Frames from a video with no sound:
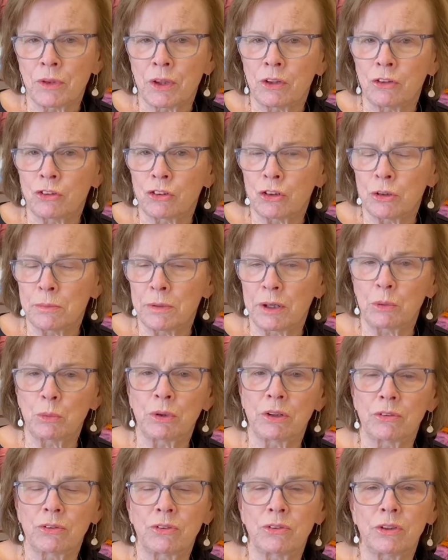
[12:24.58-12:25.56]
So you might
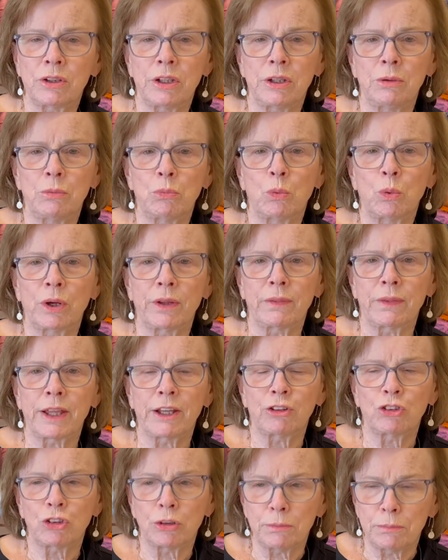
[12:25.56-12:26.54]
want to see what
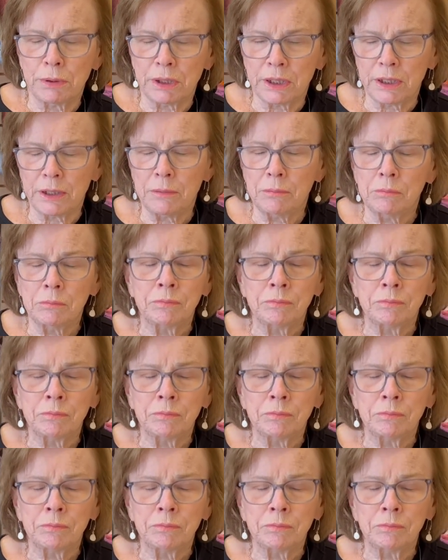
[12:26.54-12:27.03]
that should be.